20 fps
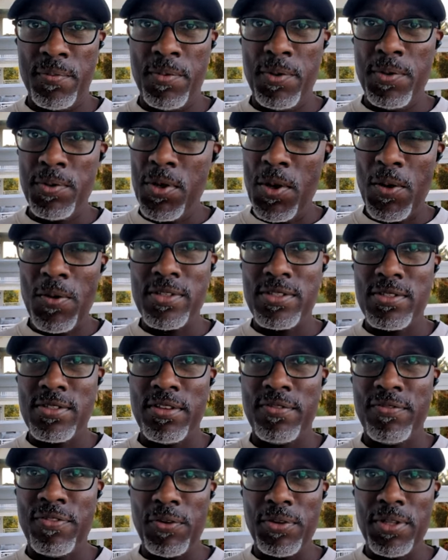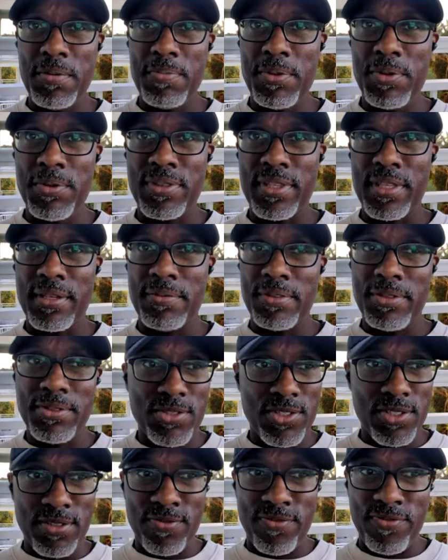We'll go into the voting booth and
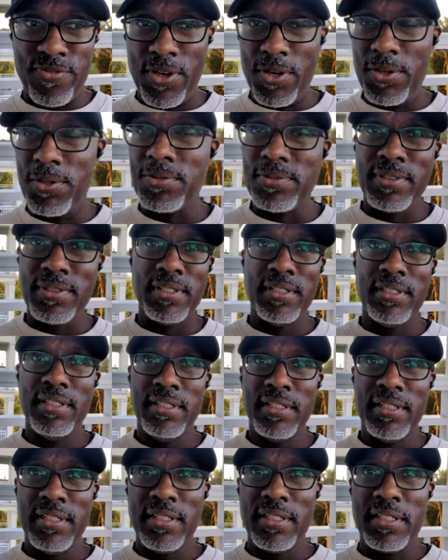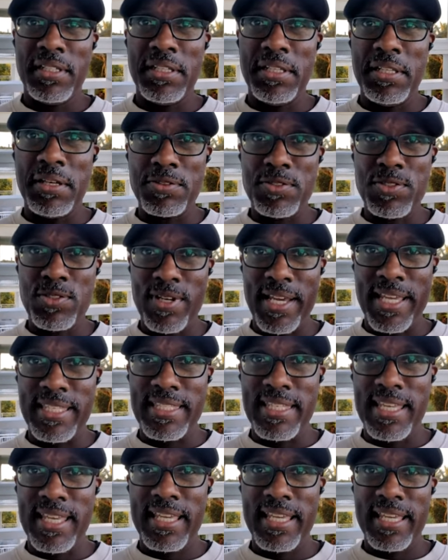we'll just vote, you know,
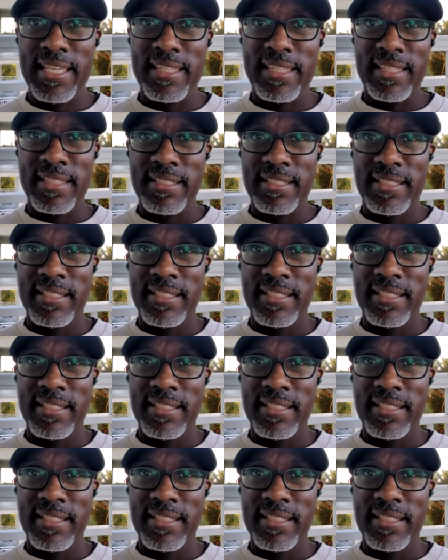straight ticket.